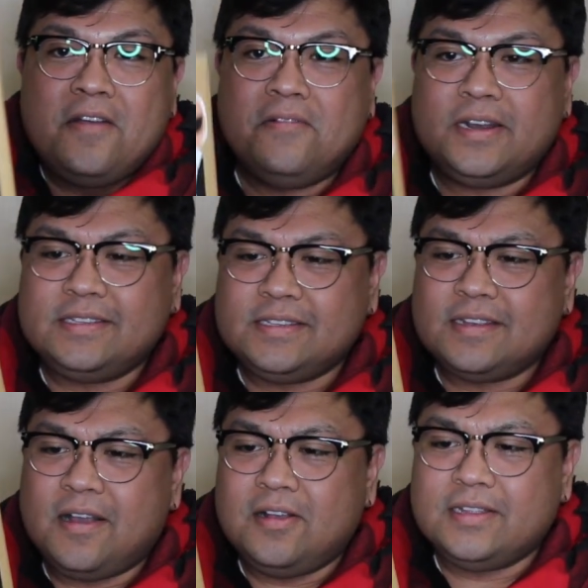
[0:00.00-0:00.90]
What is this
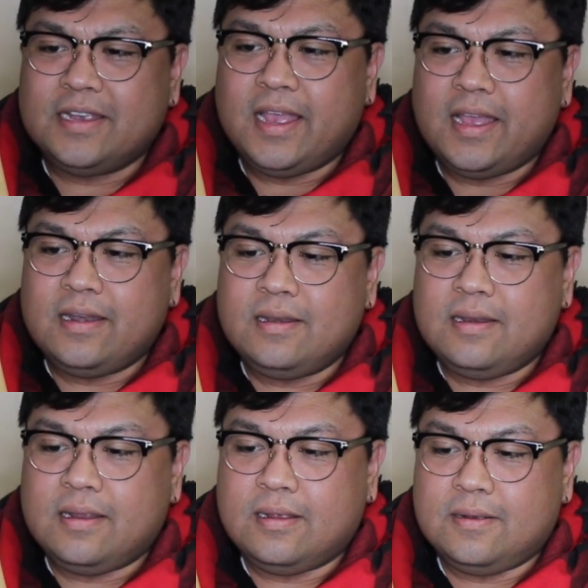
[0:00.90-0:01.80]
called again?
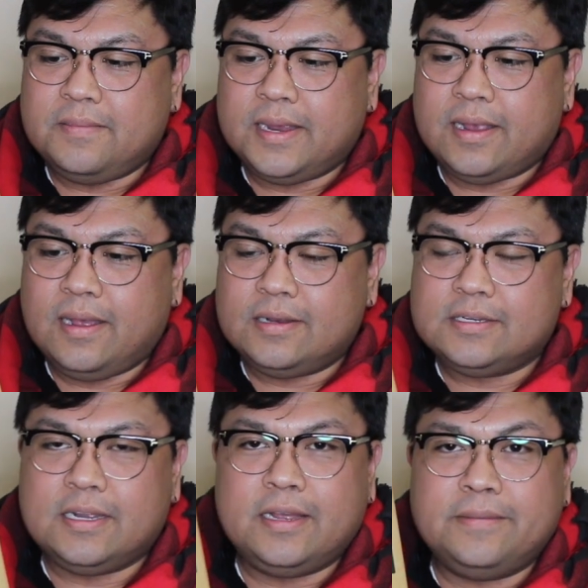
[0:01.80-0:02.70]
Oh my gosh.